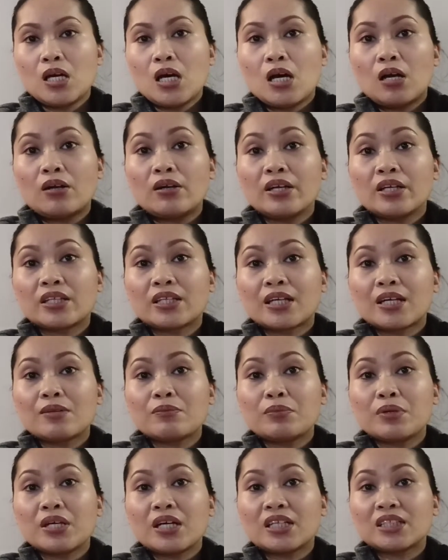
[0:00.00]
Or it can
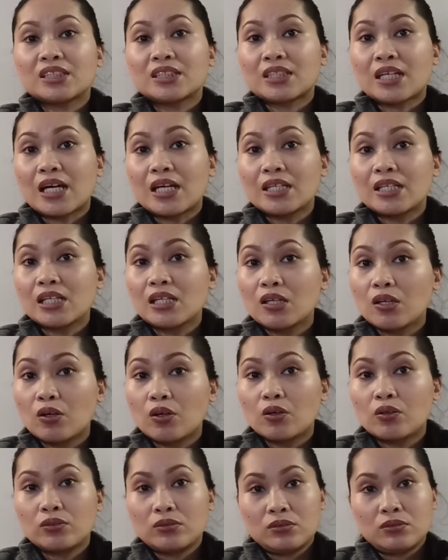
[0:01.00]
be a study
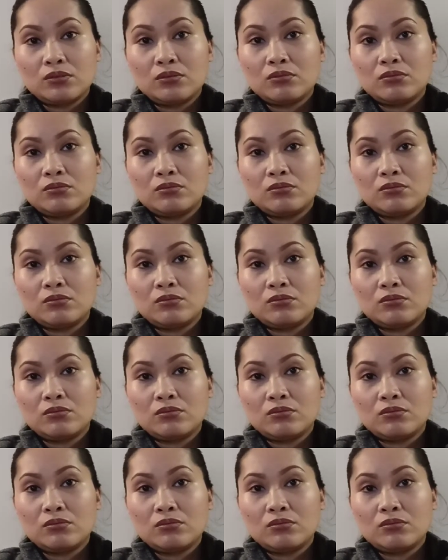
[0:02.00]
loan,